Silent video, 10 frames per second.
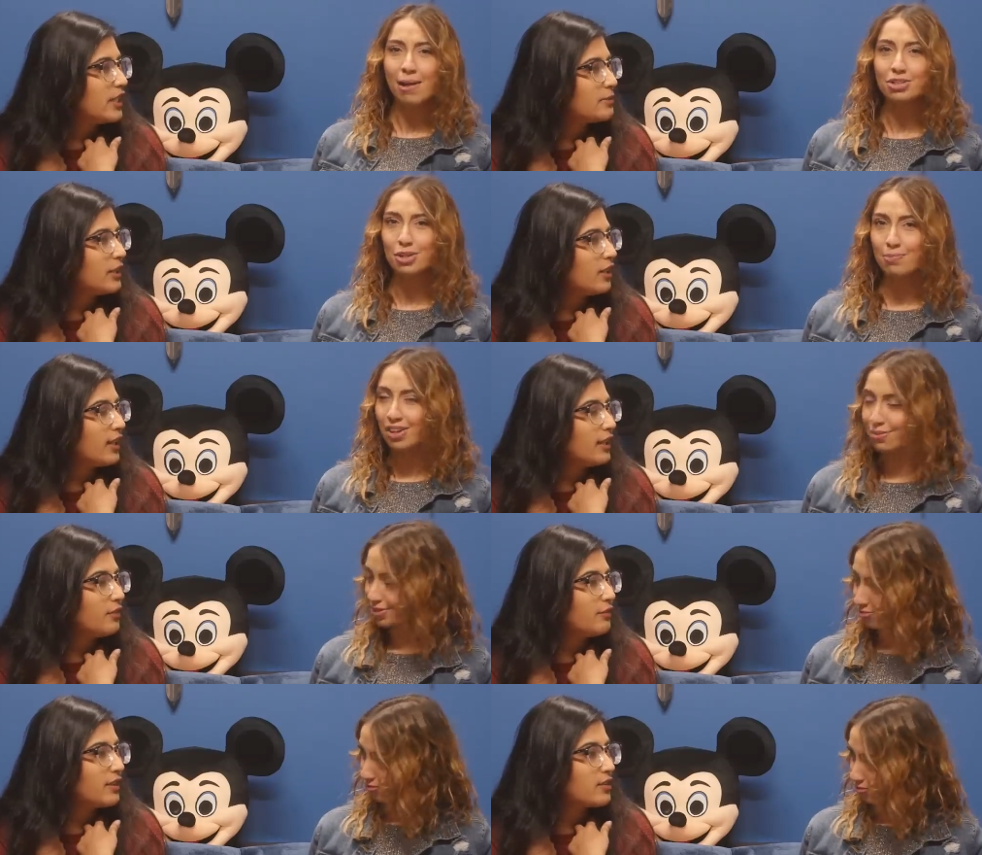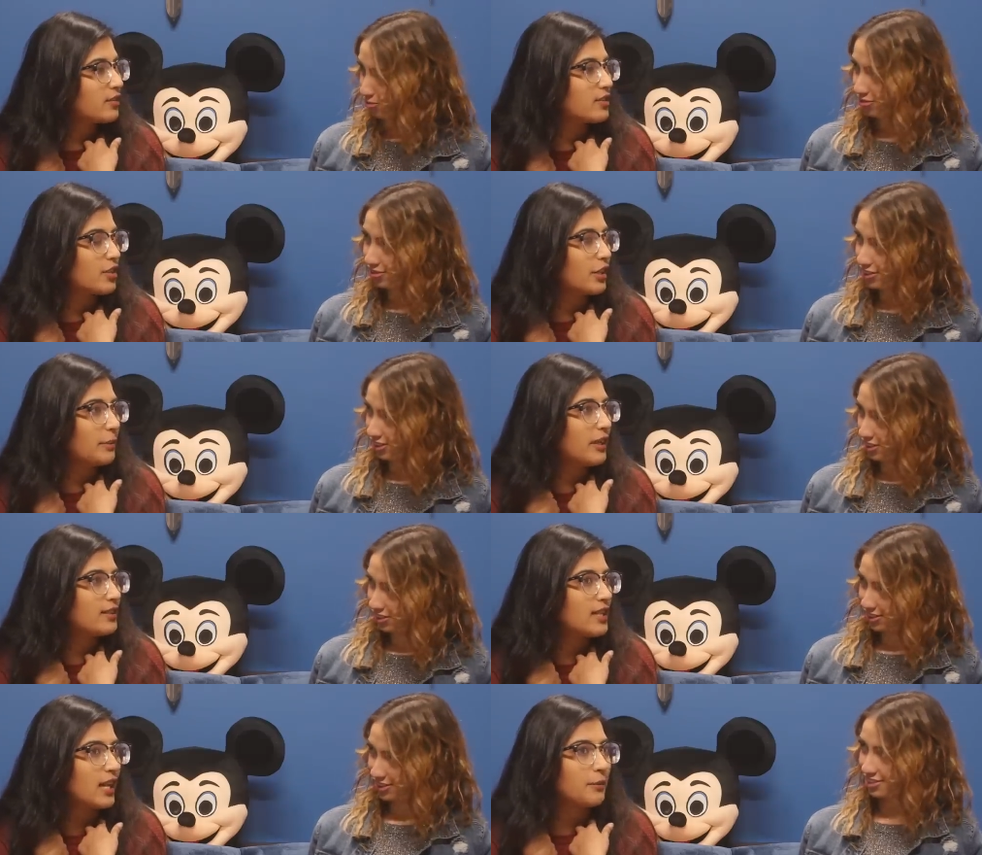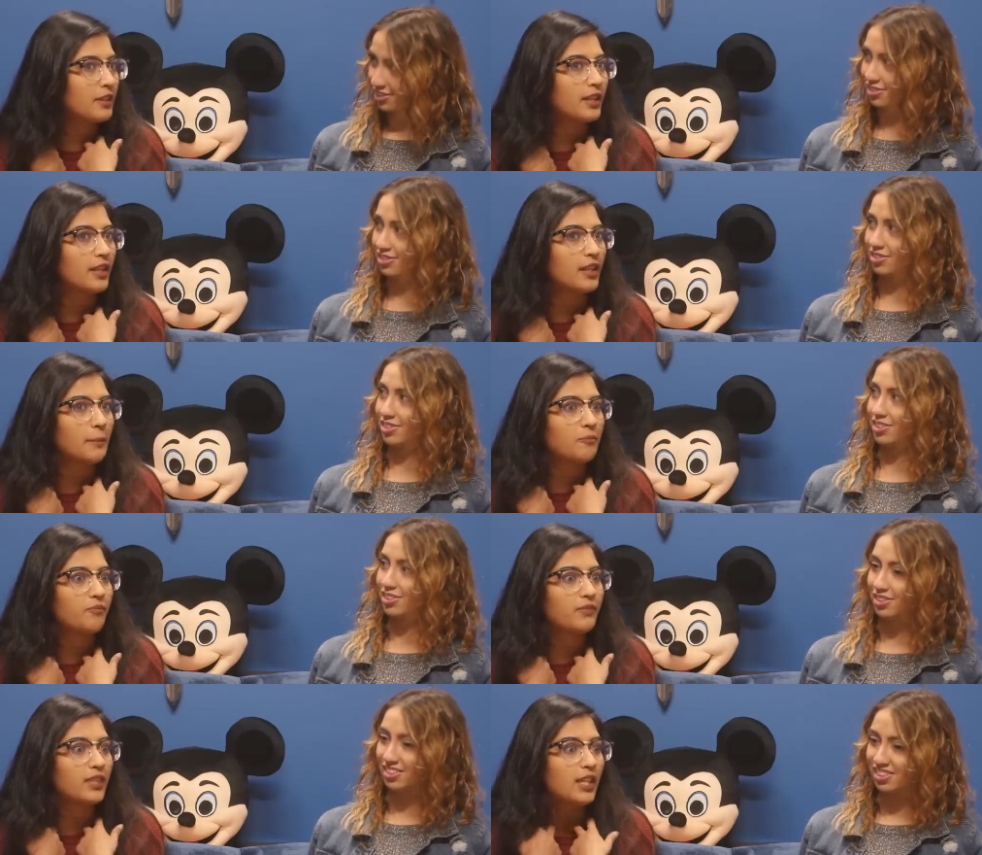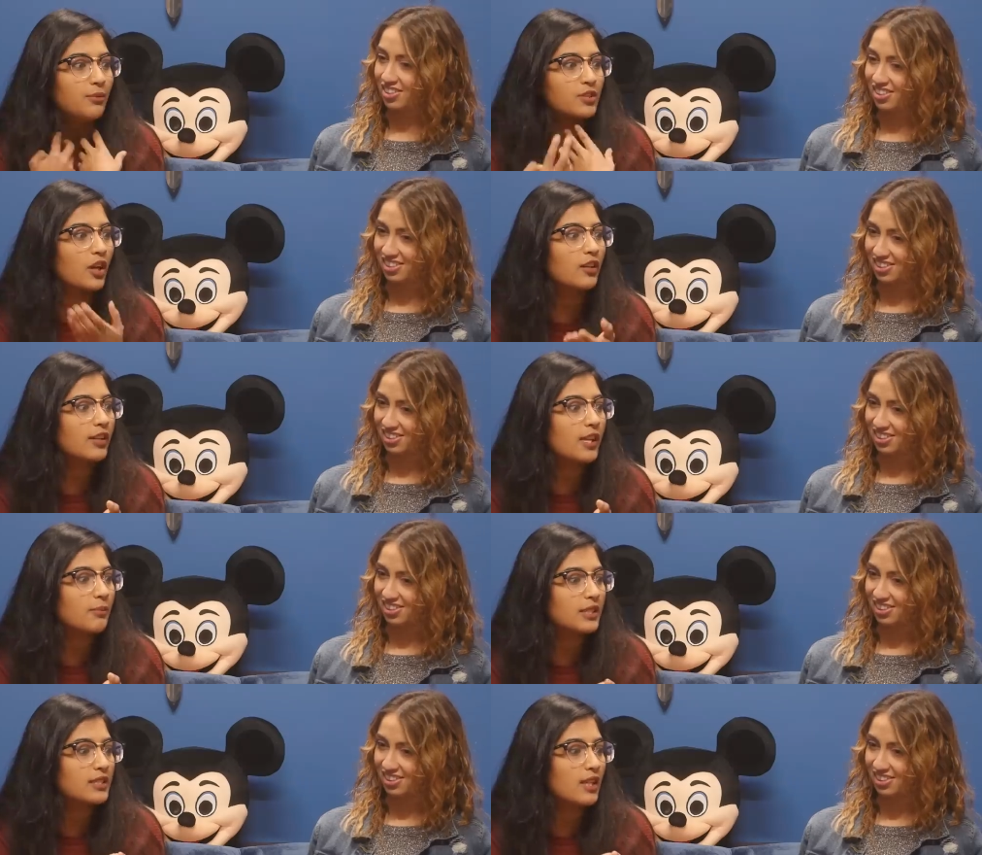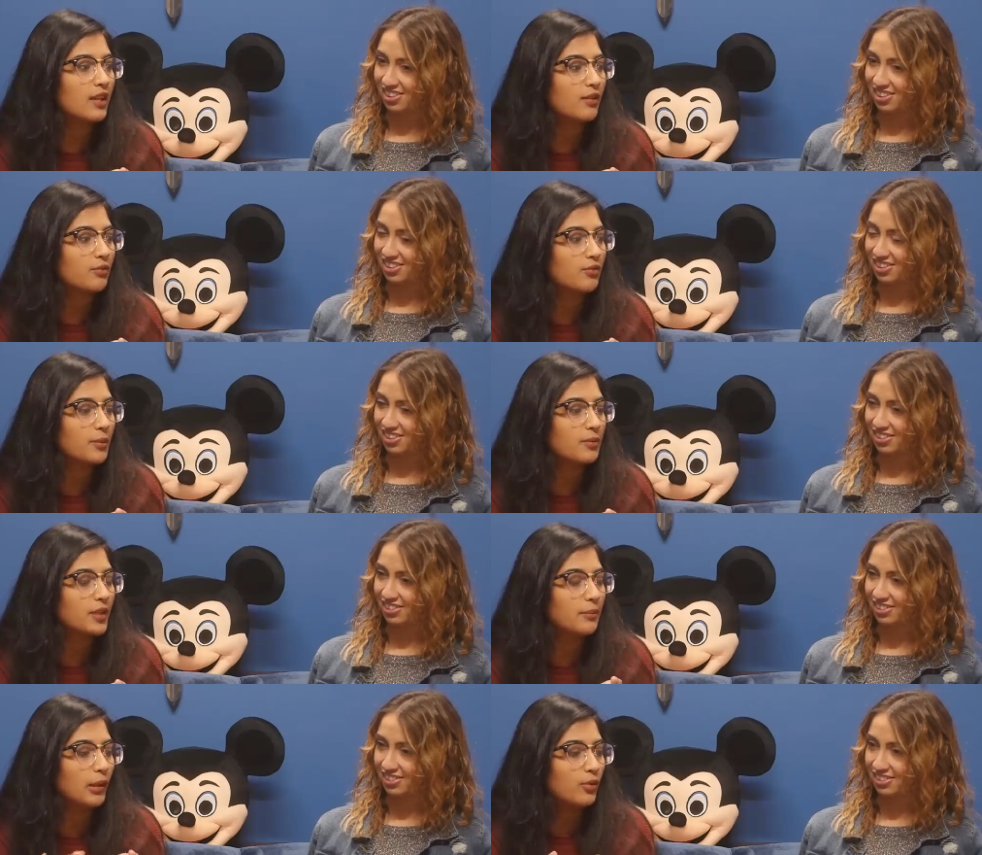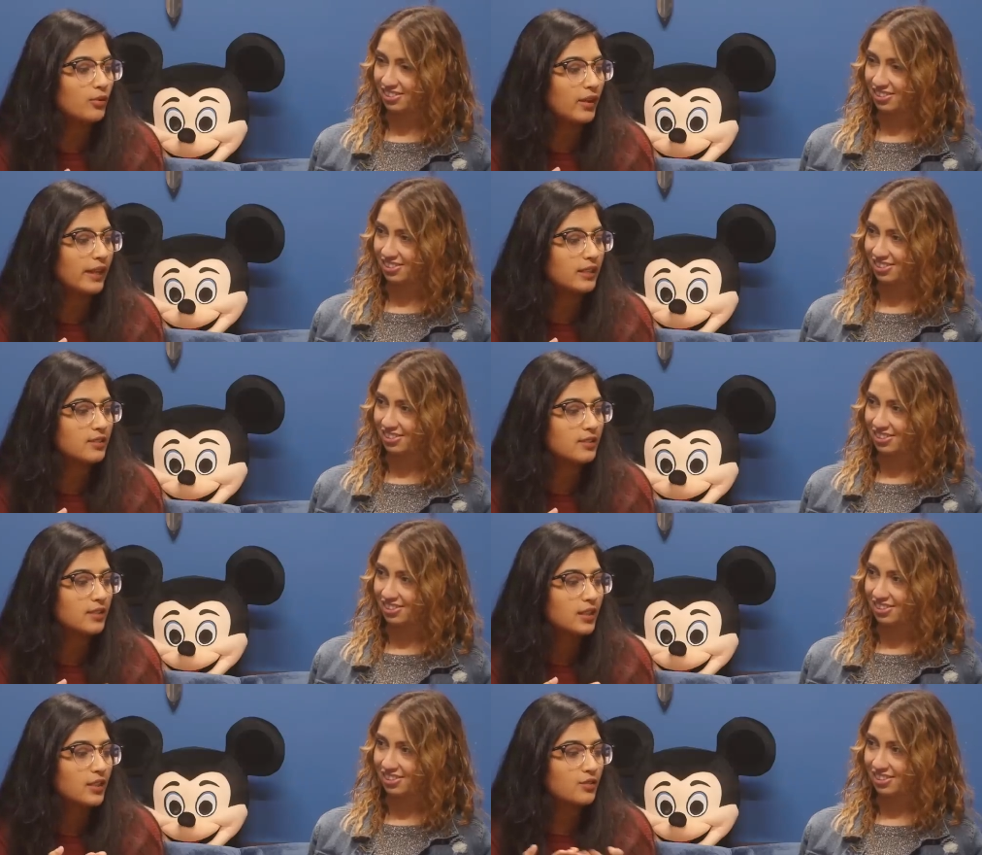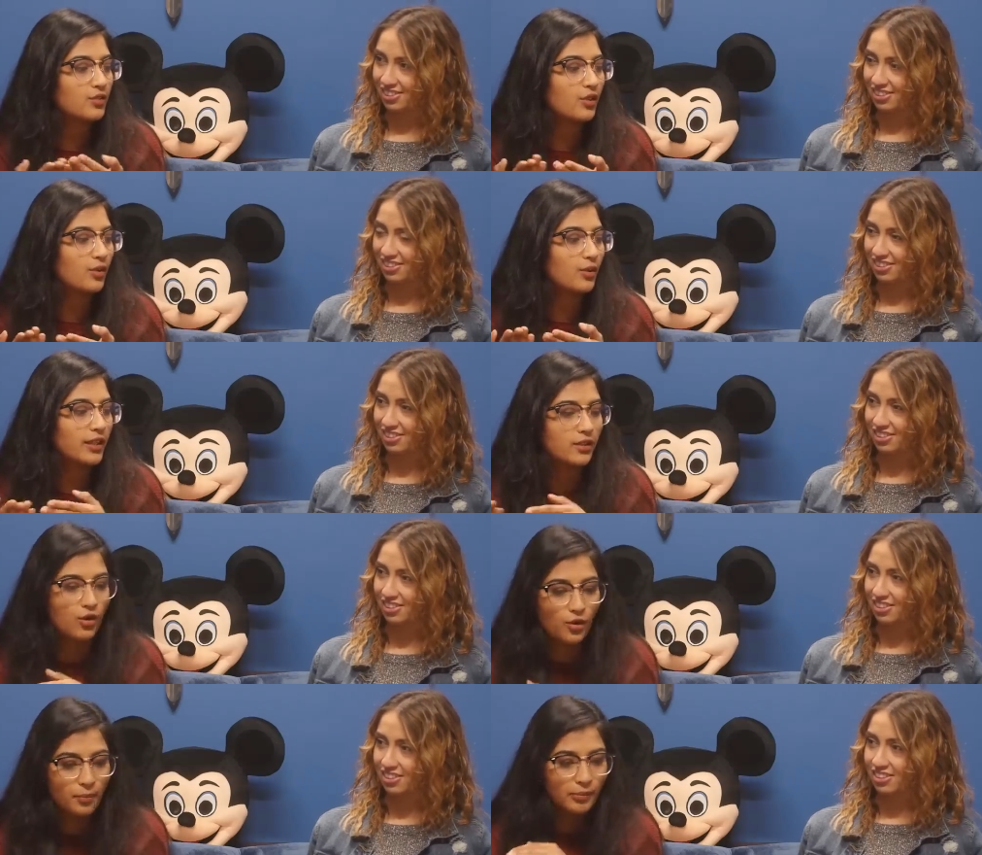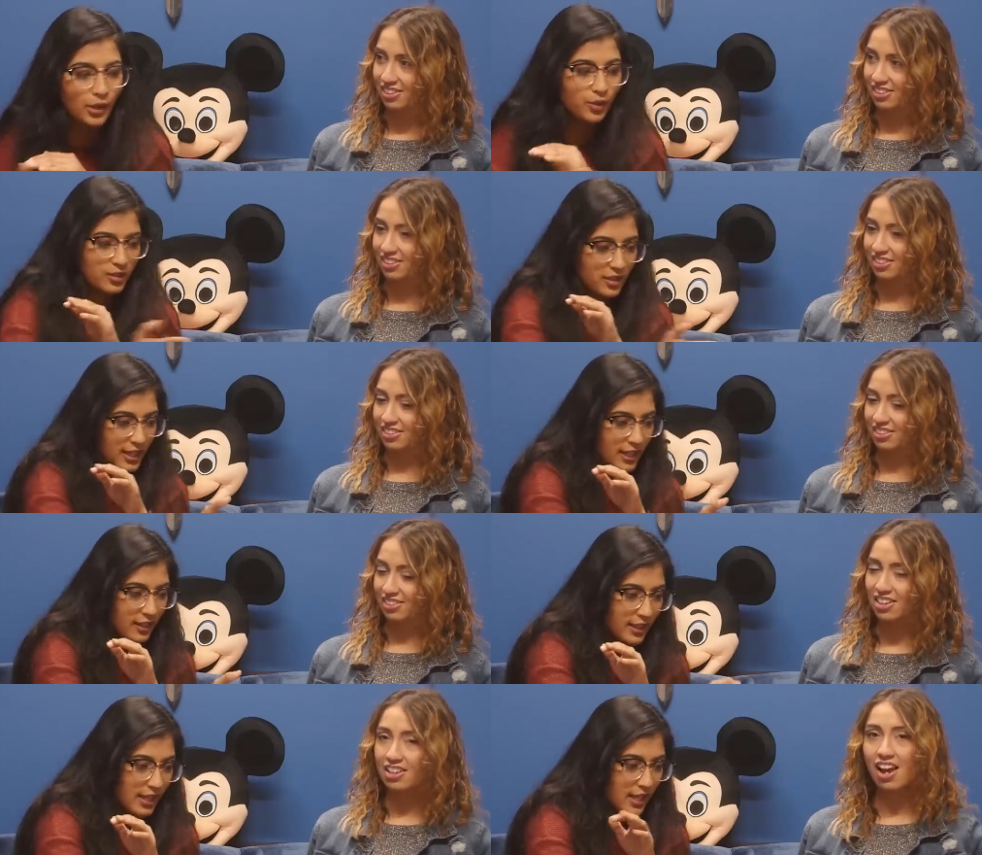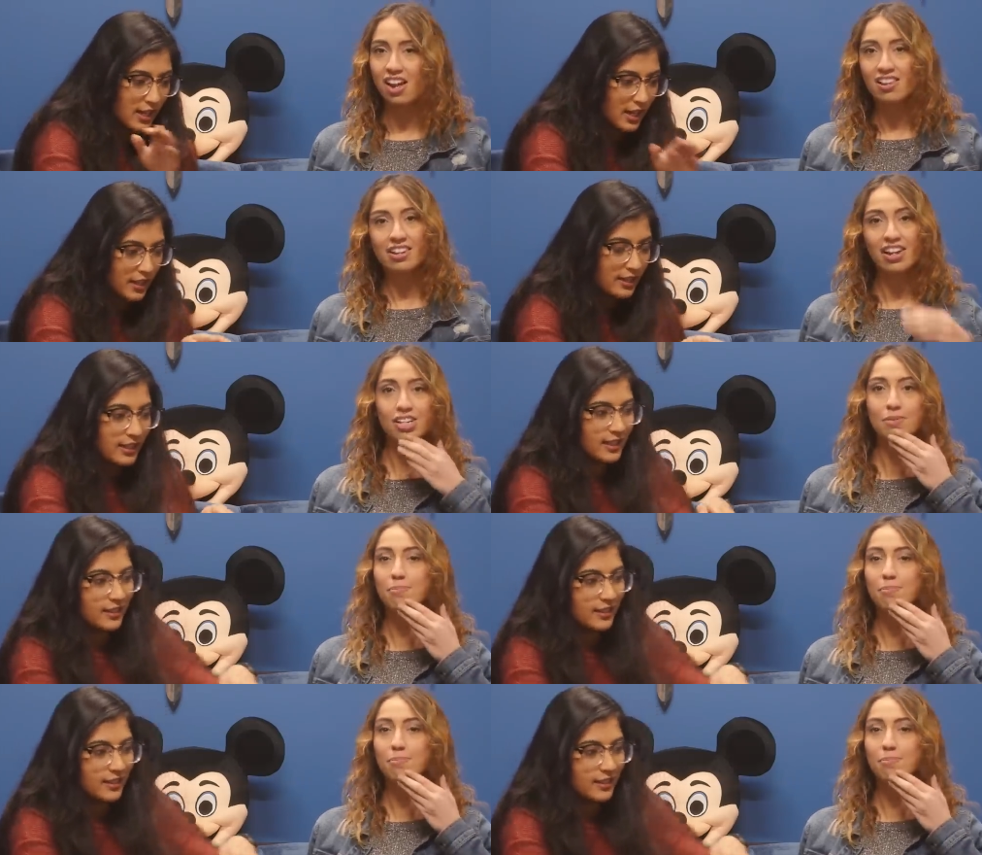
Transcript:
Speaker 1: been on island for a certain amount of time, and then he was already missing from the boat race. So the whole boat thing that
Speaker 2: he got. How long has she